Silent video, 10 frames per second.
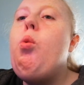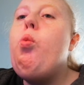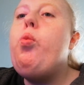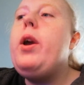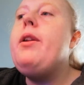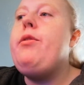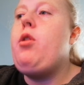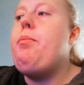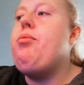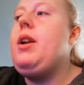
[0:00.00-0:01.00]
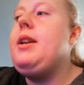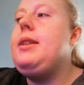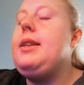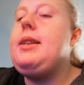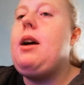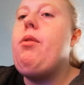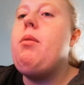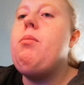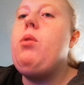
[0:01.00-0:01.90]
we are not breeding to sell them.